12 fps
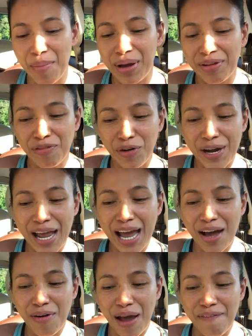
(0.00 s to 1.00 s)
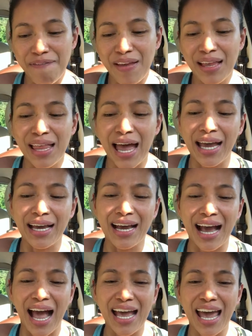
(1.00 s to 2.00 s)
But for now, I feel like
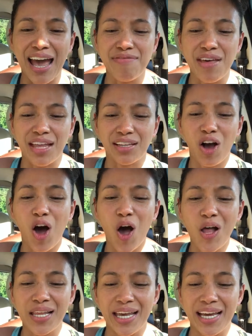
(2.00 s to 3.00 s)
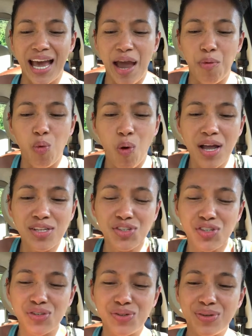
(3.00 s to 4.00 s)
I have that calling. I
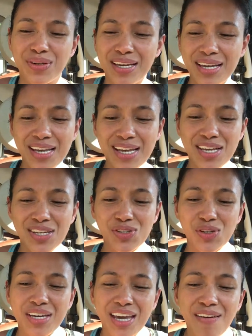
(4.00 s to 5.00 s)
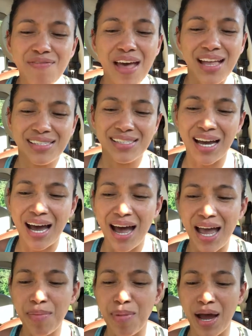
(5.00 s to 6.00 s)
want to give that
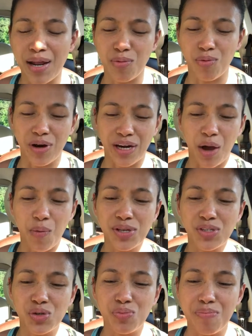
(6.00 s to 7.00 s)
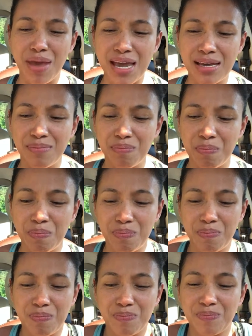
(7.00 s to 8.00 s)
Thai body work. I want to make
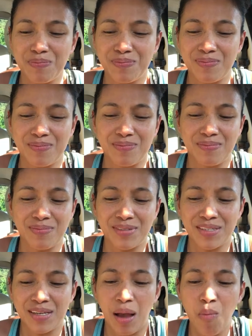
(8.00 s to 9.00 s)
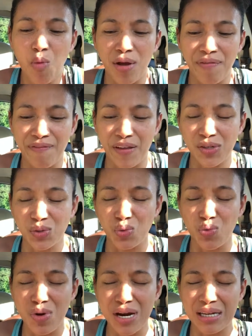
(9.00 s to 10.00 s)
someone feels
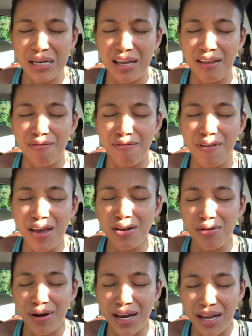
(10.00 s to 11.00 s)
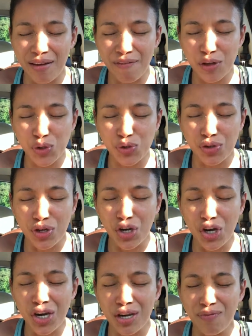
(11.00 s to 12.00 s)
really invigorating, feels
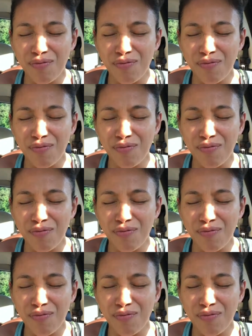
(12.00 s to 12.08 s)
good,